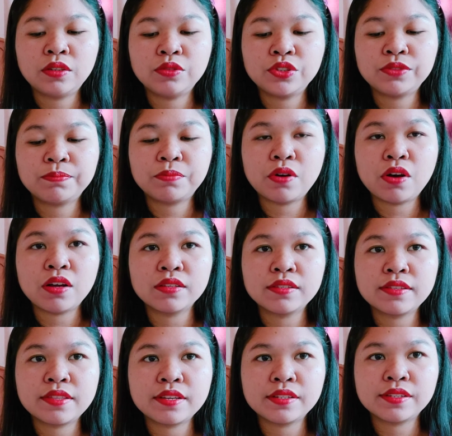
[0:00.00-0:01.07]
I'll
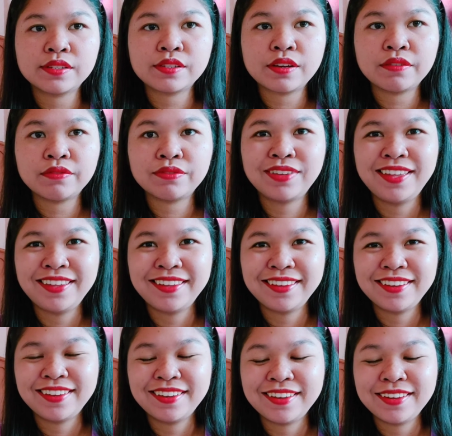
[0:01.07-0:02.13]
pause this stuff.
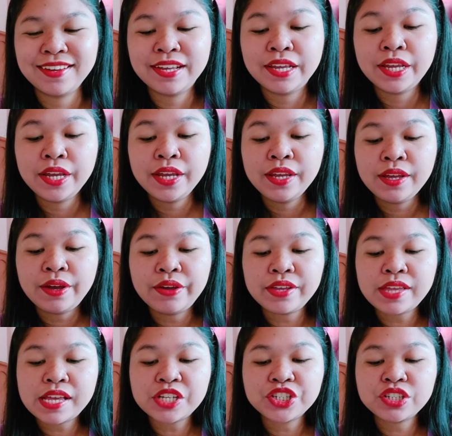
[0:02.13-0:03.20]

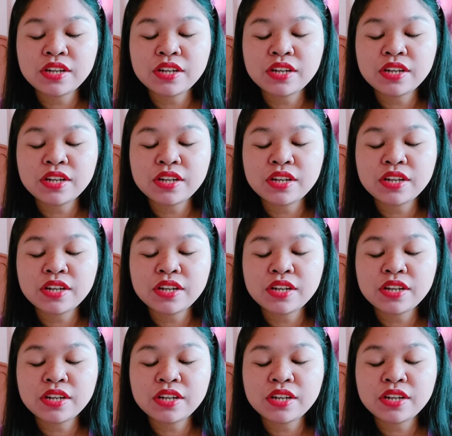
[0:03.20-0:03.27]
Okay,